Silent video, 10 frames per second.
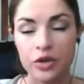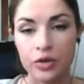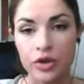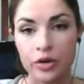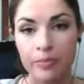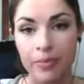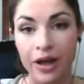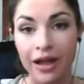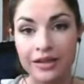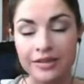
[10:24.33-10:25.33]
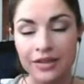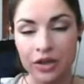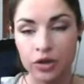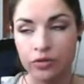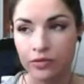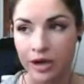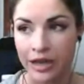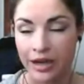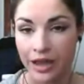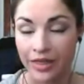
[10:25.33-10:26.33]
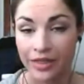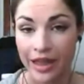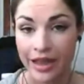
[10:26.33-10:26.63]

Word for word: so your bots that you've written,